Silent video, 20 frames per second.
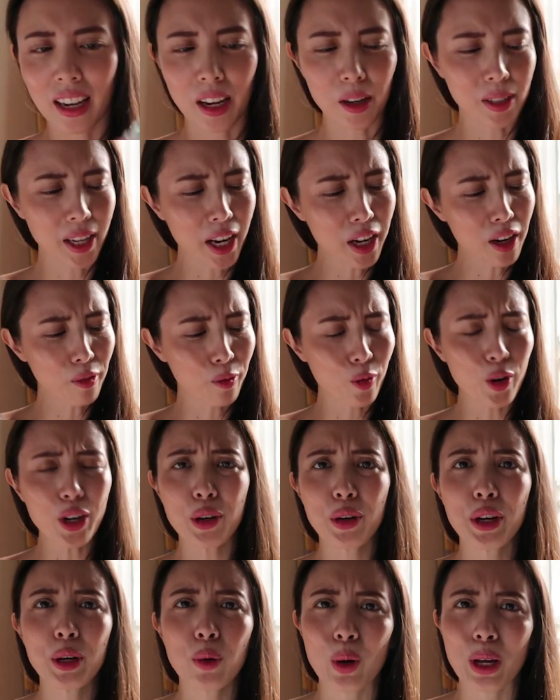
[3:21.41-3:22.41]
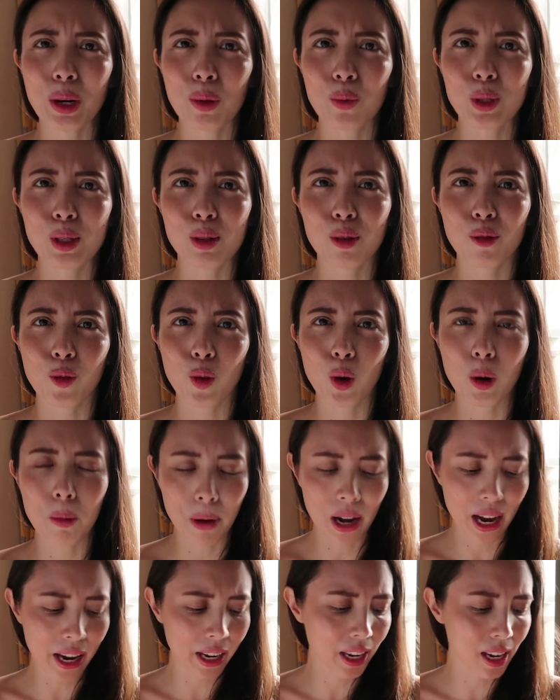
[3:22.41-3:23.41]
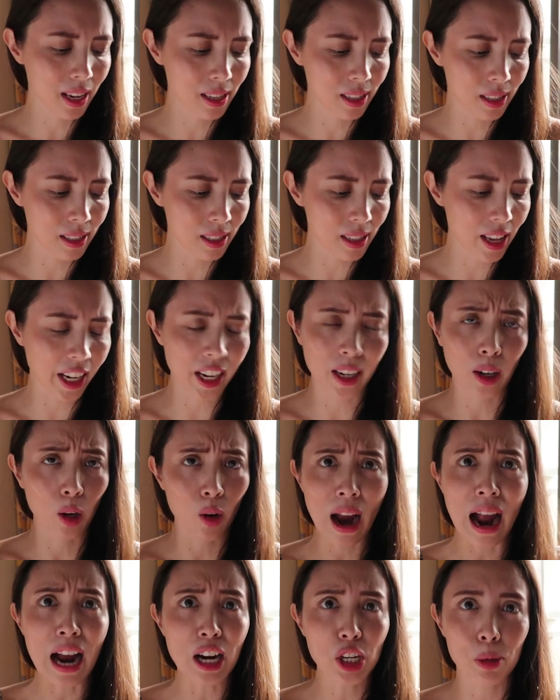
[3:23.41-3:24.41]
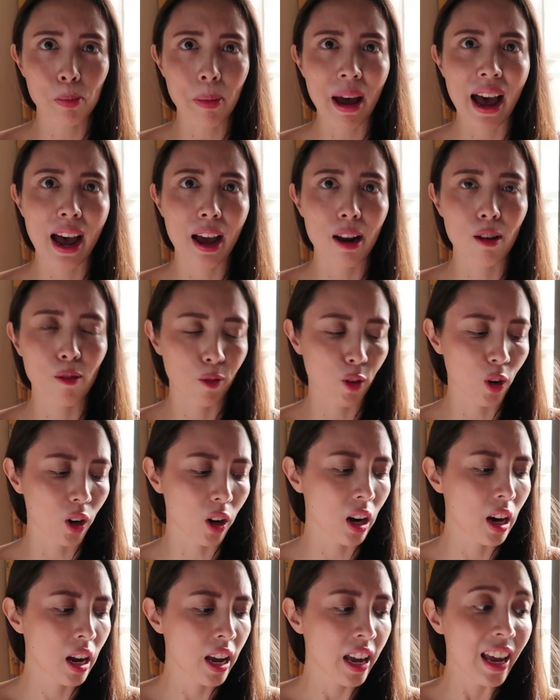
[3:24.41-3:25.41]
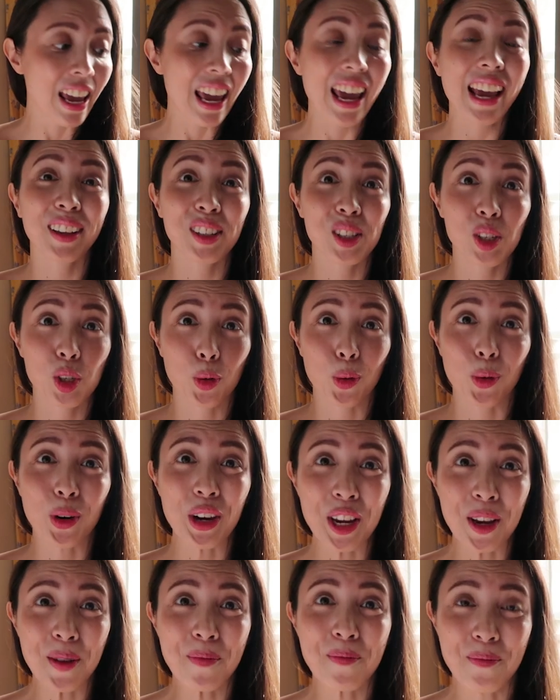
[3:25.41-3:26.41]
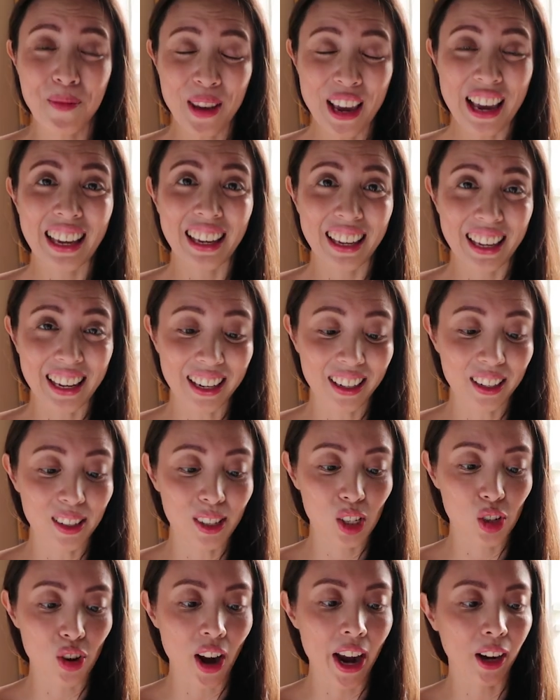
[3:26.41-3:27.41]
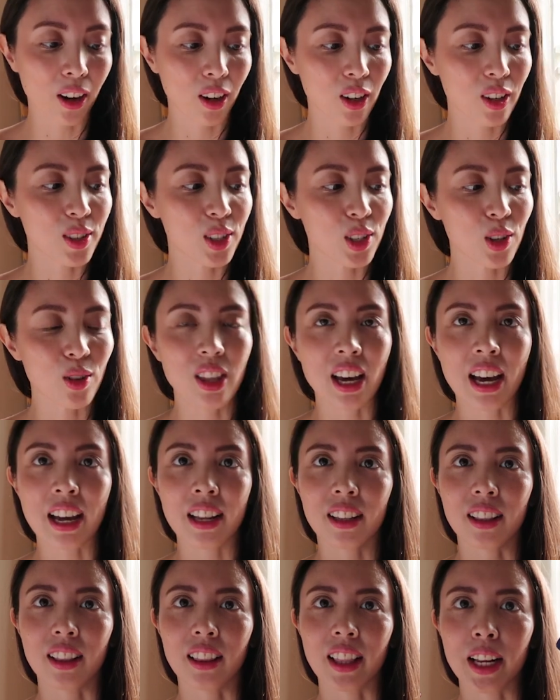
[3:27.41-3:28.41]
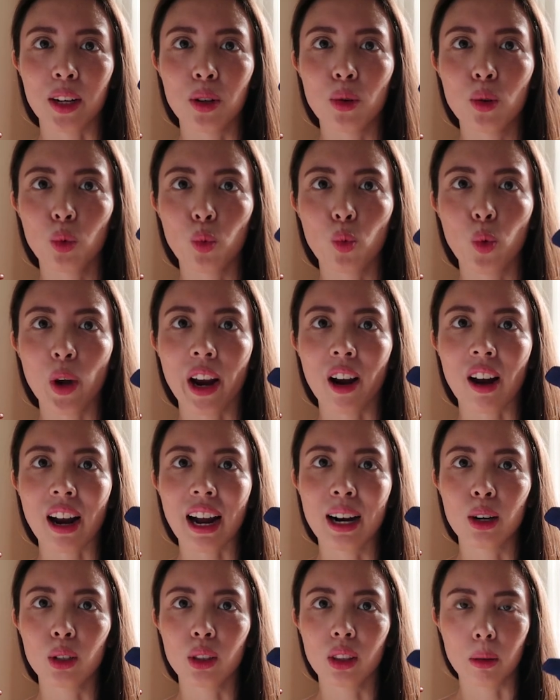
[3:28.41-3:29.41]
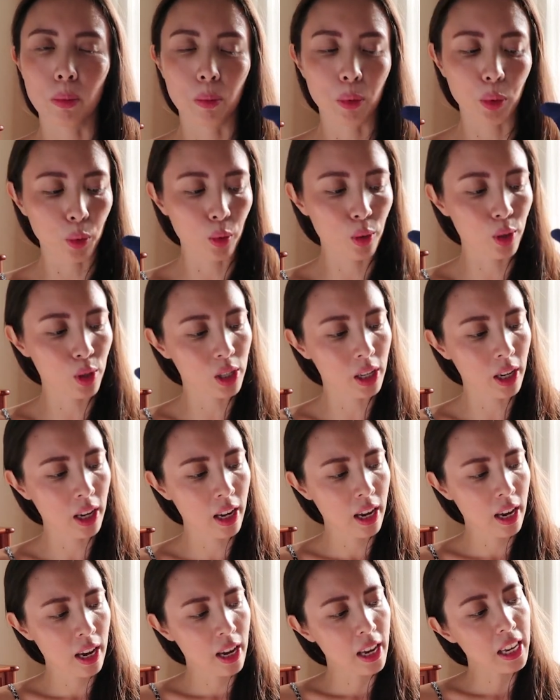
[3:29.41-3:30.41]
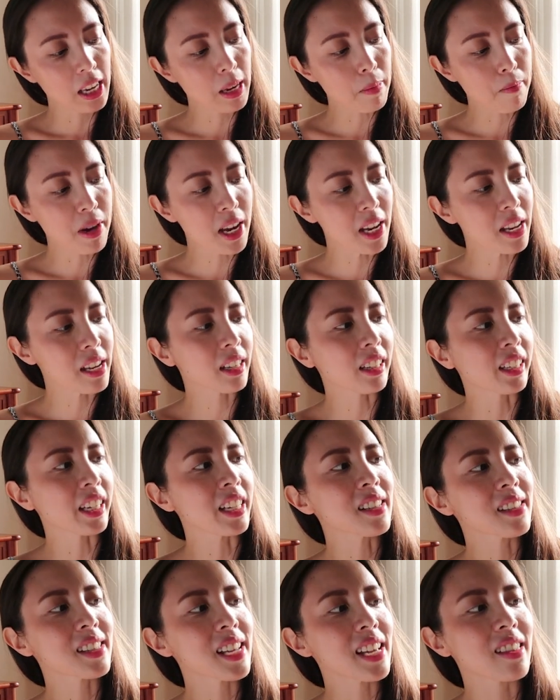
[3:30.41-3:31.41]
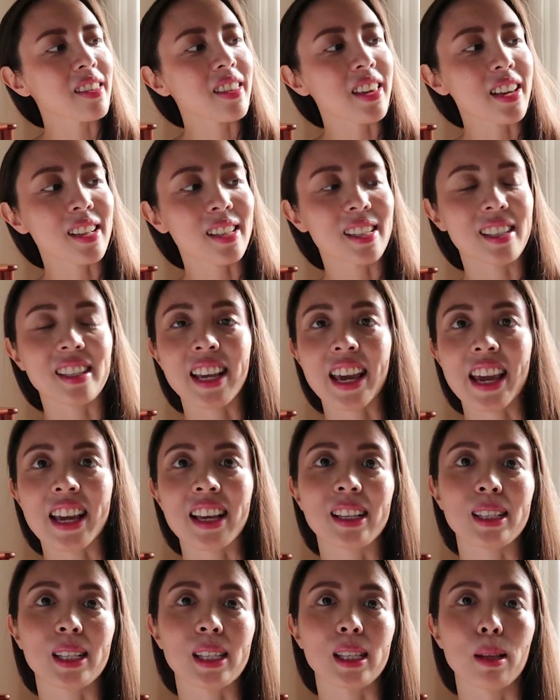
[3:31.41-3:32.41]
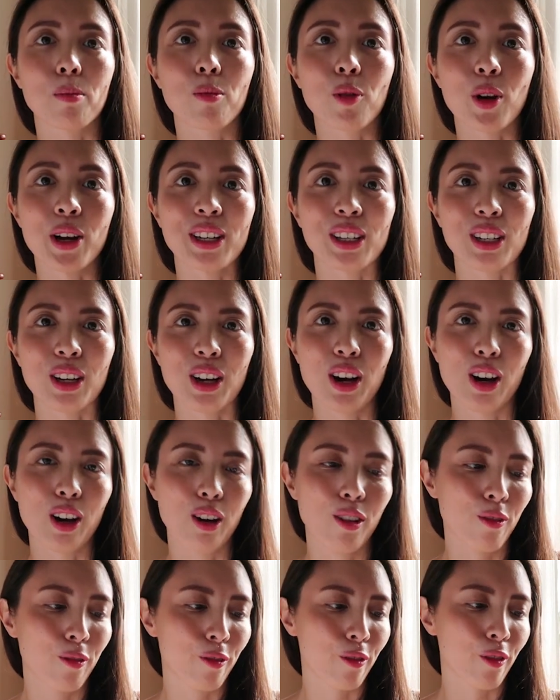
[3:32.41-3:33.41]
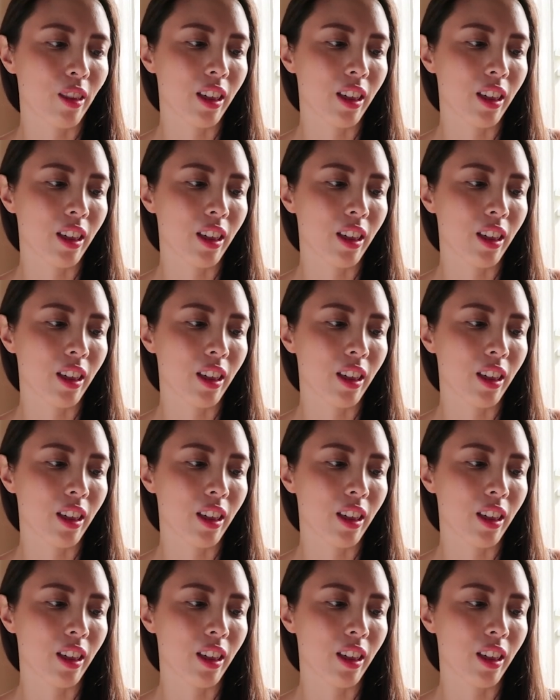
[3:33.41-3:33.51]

I was kind of wondering what it was for, but I guess it's like a crash pad for extreme heel strikers so that they don't wear out the boost immediately. Instead, this takes the brunt of